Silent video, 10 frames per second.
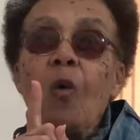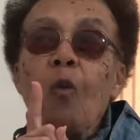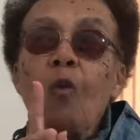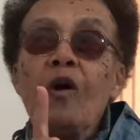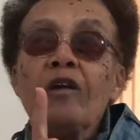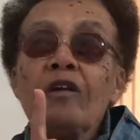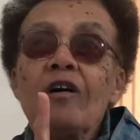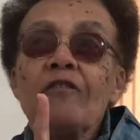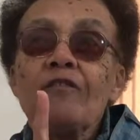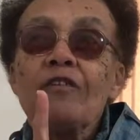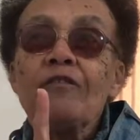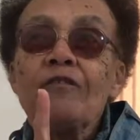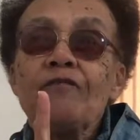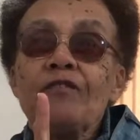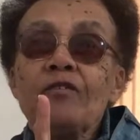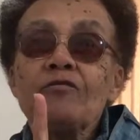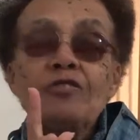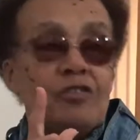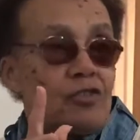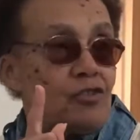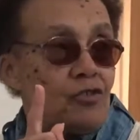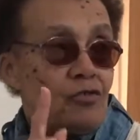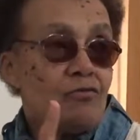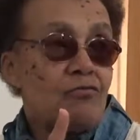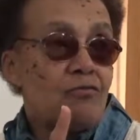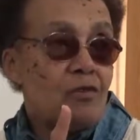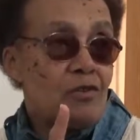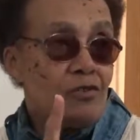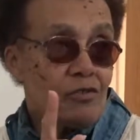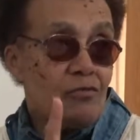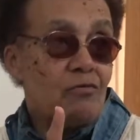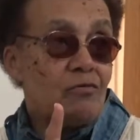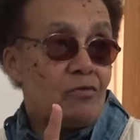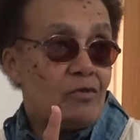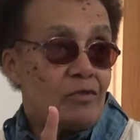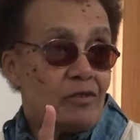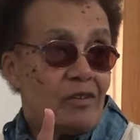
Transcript: one of the first two schools